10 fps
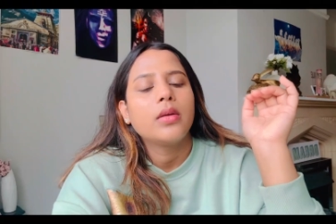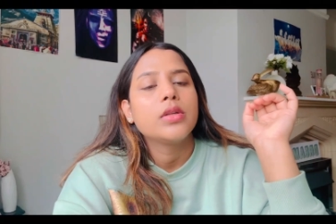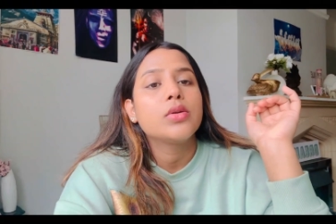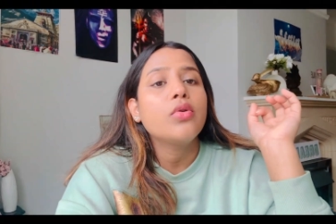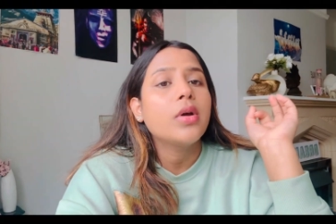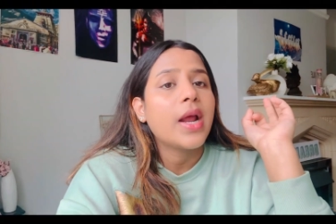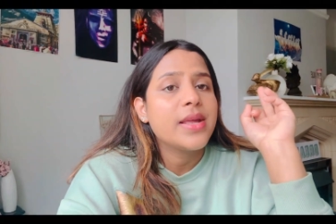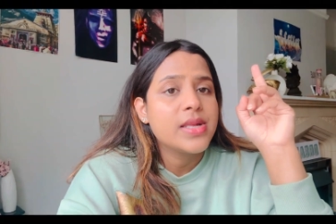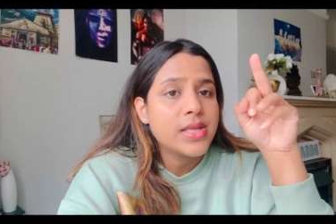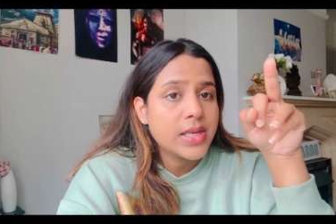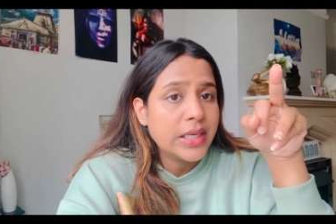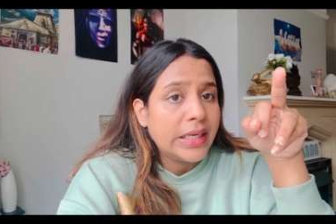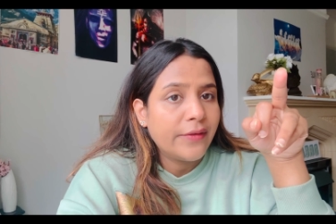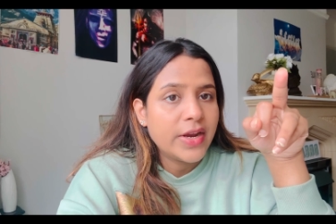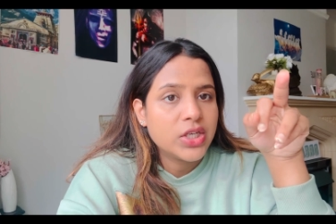So crisis
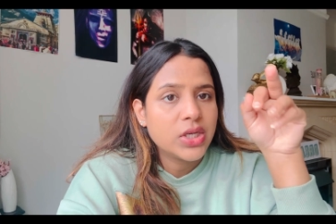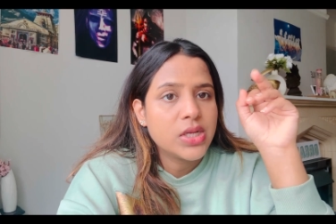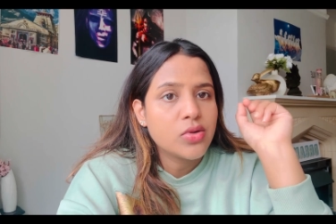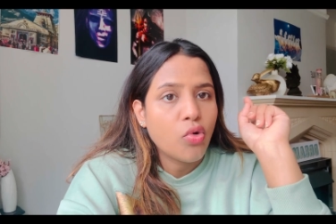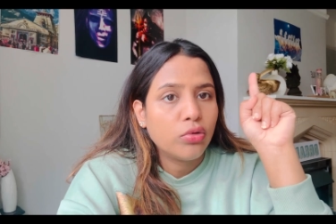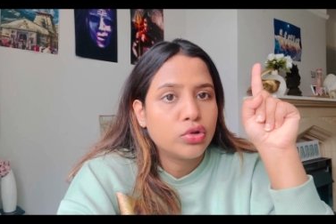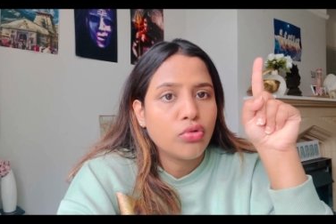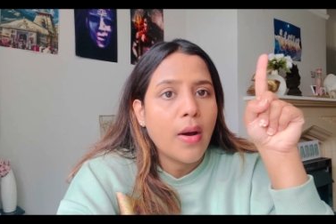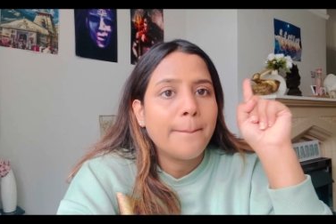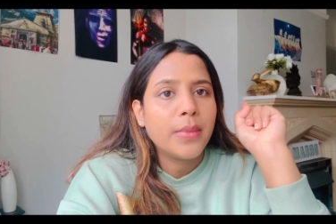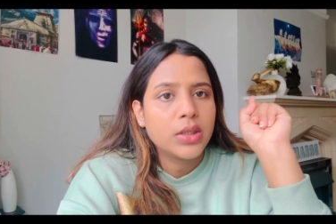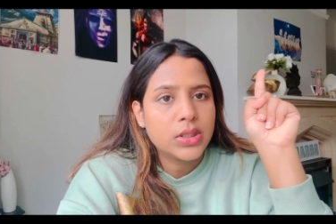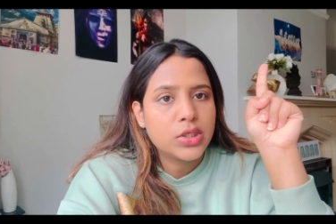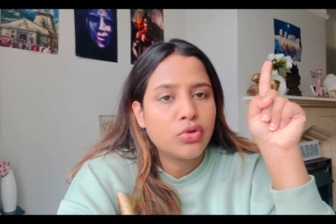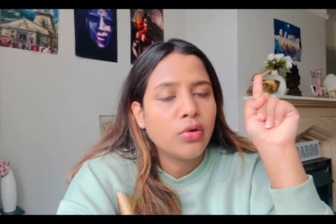intervention is also a
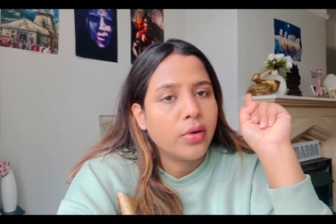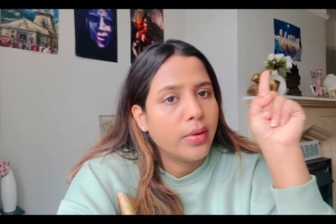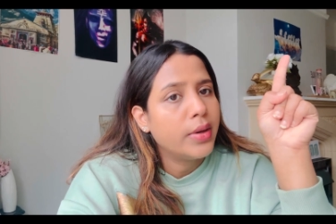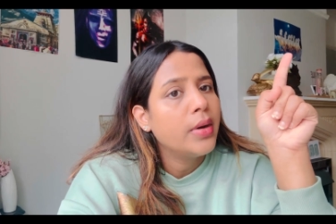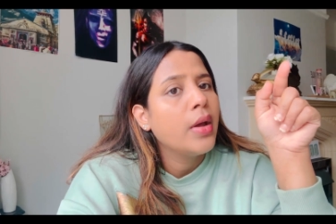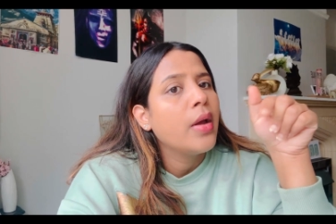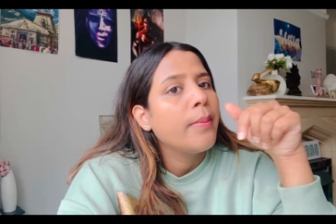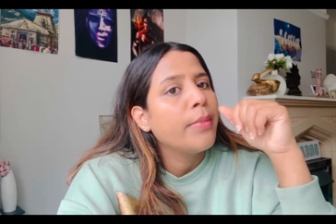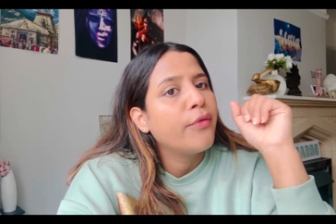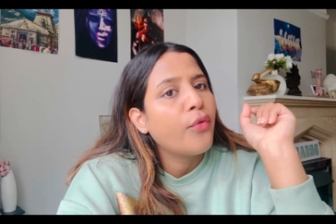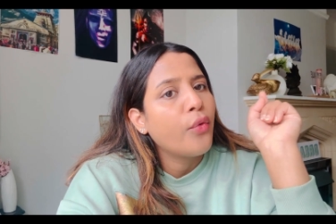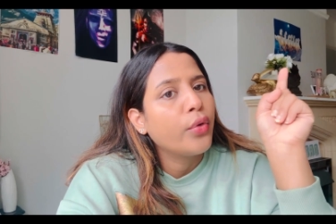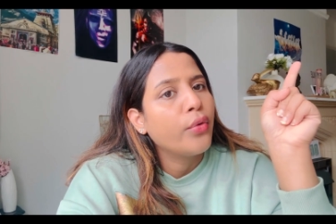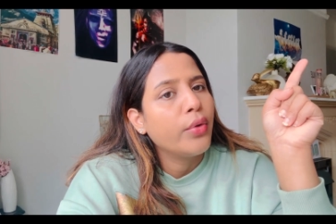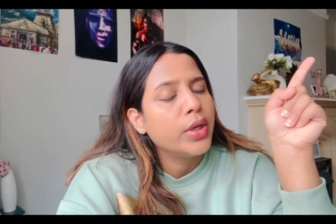must to learn
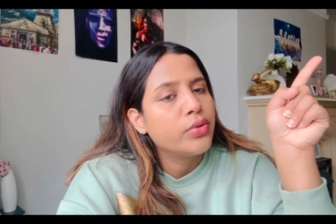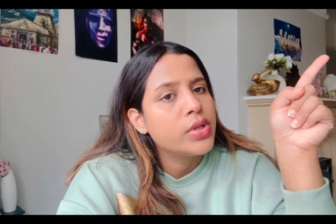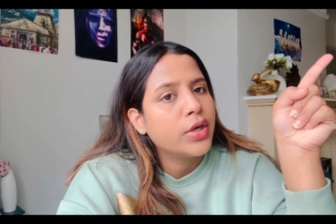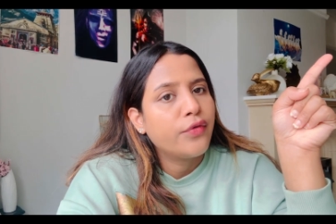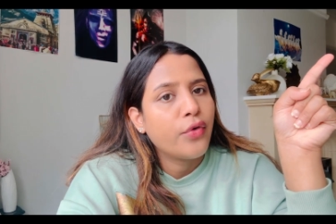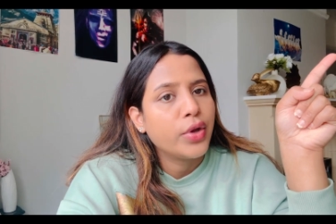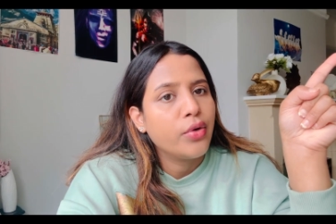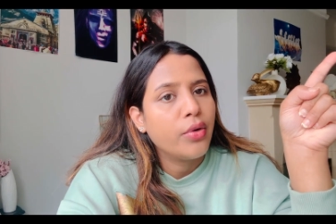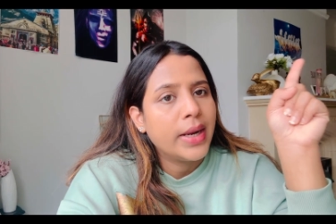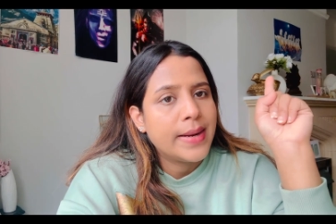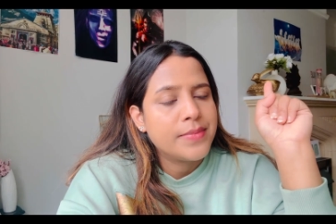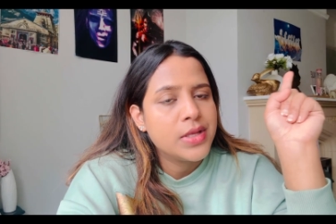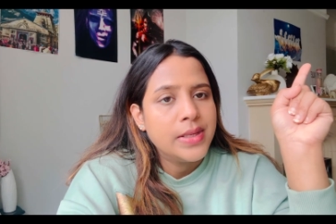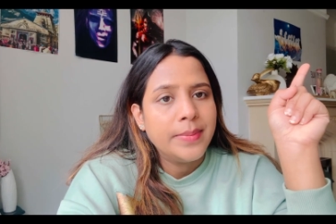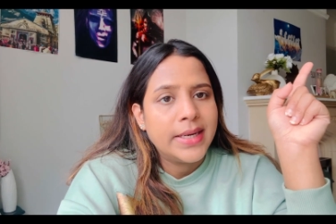before going to sit for your
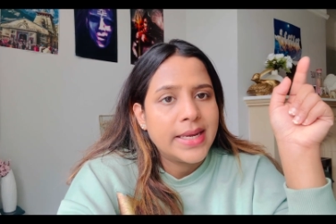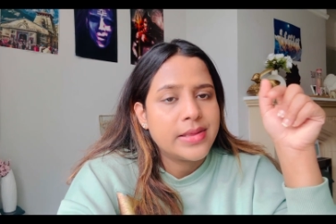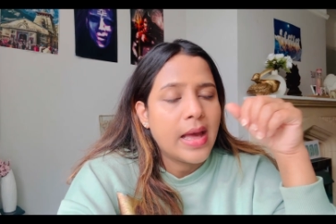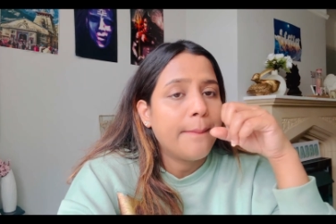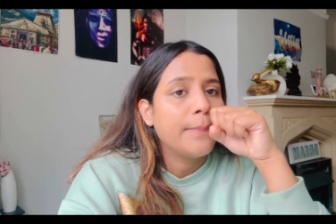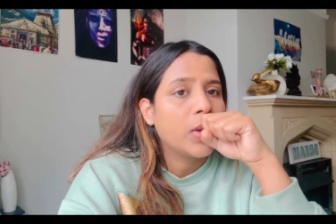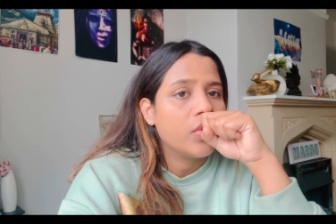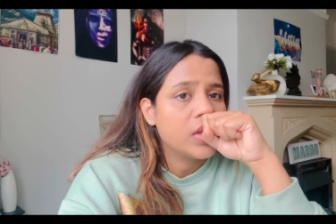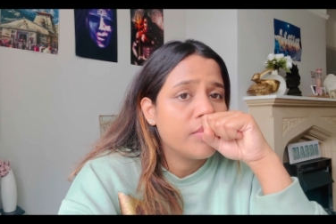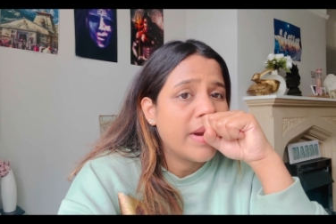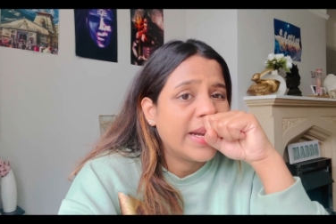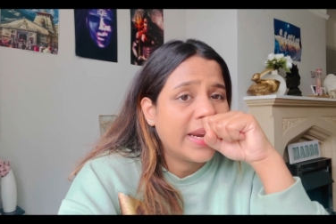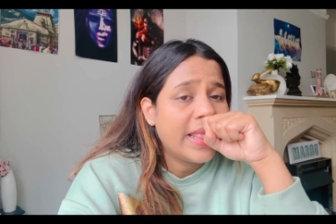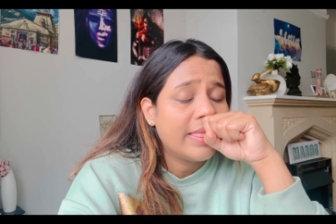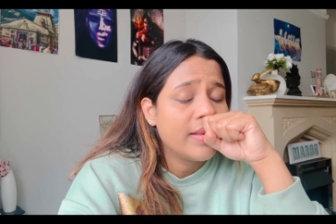NMC CBT exam, because in
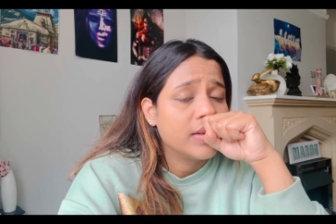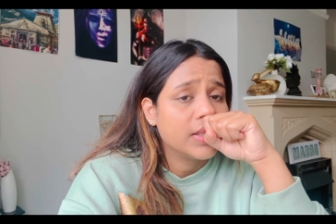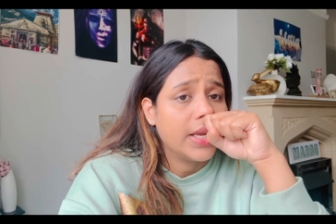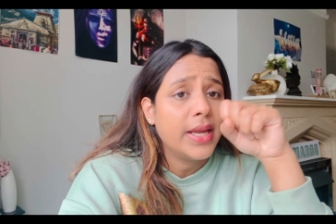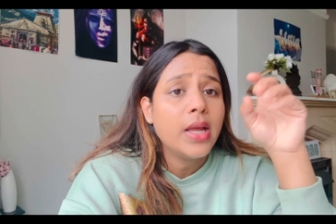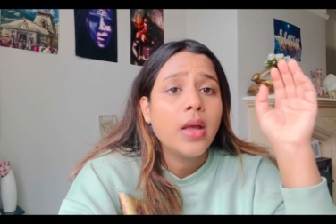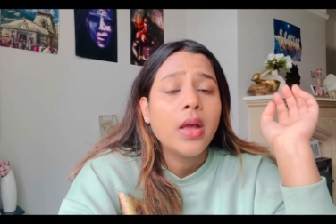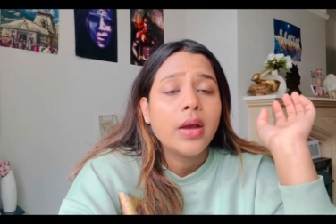mental health nursing,